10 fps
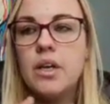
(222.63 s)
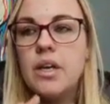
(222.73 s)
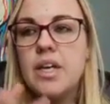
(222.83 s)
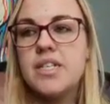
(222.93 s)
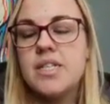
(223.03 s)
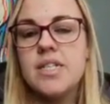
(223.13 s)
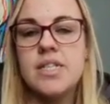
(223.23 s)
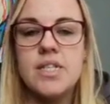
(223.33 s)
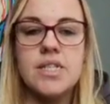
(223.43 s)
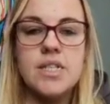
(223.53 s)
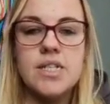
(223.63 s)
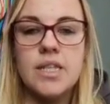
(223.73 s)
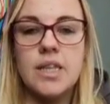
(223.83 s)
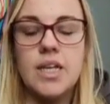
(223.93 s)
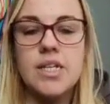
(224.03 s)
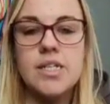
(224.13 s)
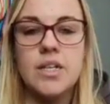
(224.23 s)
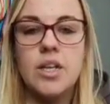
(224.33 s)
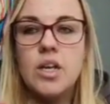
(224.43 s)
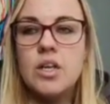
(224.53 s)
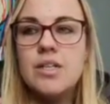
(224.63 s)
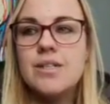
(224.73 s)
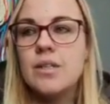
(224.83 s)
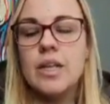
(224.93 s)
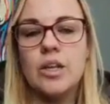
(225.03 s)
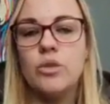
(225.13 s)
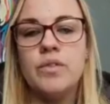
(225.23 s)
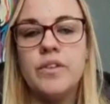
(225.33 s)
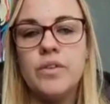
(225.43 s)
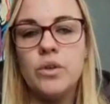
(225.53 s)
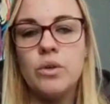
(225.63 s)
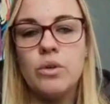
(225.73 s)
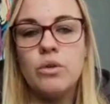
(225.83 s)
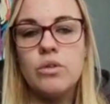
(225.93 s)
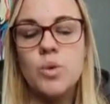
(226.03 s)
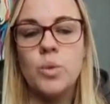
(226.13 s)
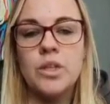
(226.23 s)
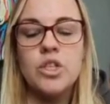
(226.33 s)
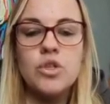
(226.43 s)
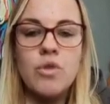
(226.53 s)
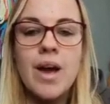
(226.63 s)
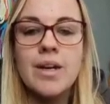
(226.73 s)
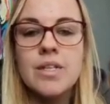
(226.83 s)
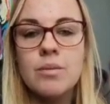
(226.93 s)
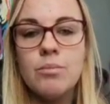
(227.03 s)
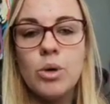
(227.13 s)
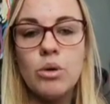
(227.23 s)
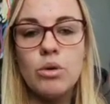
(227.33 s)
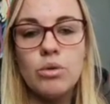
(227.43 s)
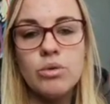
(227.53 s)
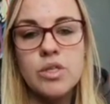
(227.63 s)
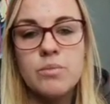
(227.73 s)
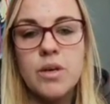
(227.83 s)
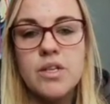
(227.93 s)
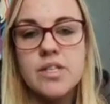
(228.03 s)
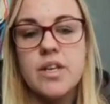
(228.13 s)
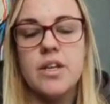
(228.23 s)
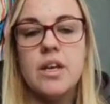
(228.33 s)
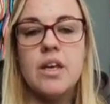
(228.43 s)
it's this and this, and like lovely photos will attract more customers than